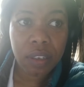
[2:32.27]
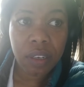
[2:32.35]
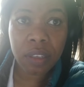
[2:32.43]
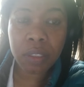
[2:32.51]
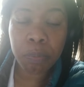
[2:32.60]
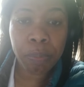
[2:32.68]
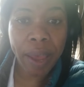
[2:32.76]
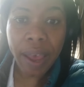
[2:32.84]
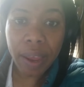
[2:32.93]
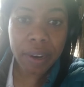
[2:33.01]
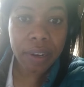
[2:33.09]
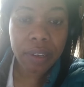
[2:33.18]
it's
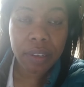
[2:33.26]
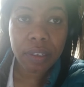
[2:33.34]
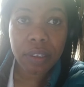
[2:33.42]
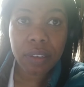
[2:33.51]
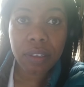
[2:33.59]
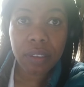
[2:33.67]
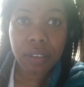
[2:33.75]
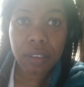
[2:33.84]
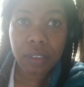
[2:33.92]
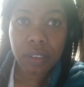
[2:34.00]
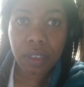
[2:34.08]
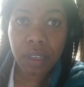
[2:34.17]
bad.
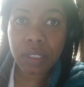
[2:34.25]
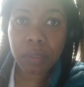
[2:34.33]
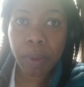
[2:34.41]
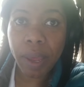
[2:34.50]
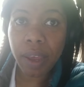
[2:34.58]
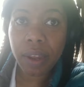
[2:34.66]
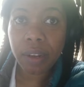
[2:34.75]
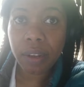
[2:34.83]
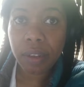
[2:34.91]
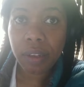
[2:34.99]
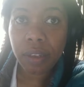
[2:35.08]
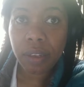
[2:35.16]
It's bad.
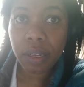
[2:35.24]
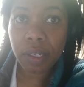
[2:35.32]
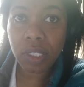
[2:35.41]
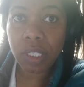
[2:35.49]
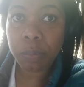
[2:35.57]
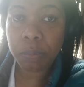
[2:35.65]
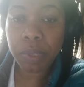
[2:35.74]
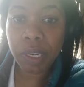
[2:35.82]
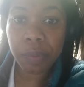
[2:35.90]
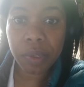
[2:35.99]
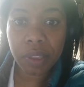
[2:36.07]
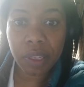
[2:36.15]
And she's
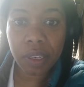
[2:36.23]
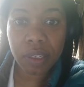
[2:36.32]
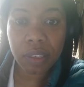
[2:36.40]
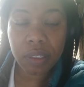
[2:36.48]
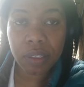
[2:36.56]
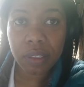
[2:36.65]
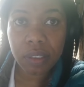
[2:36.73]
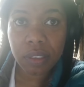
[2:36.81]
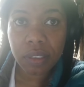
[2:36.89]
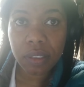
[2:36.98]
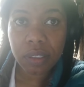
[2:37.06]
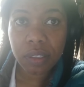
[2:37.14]
playing with it.
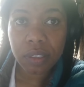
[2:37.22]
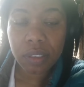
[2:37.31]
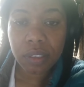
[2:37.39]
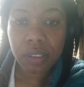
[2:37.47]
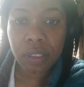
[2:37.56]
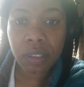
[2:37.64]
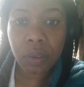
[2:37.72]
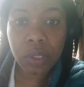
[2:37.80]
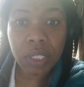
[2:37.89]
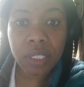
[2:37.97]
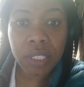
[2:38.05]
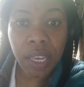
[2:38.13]
You know,
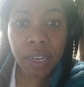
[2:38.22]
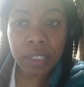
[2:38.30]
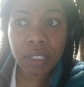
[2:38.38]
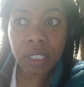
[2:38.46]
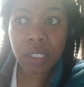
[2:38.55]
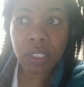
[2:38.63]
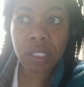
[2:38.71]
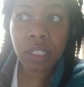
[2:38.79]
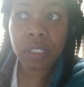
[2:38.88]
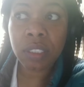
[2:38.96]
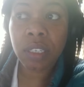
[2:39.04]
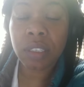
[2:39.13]
she's innocent. She doesn't